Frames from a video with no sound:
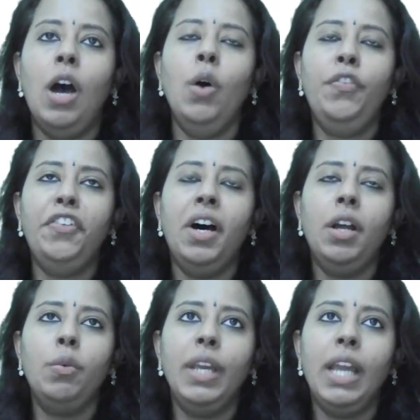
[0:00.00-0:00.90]
how
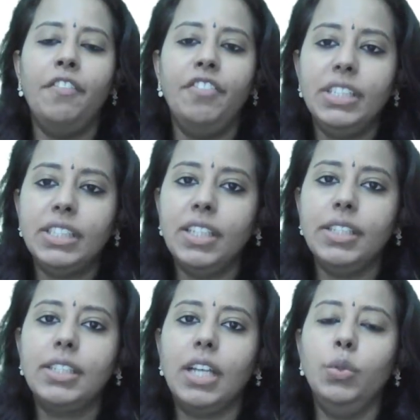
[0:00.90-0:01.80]
far we have
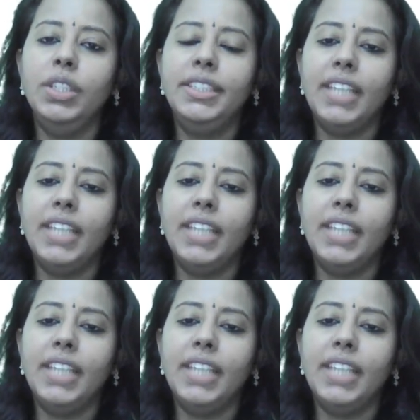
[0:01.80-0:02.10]
discussed how the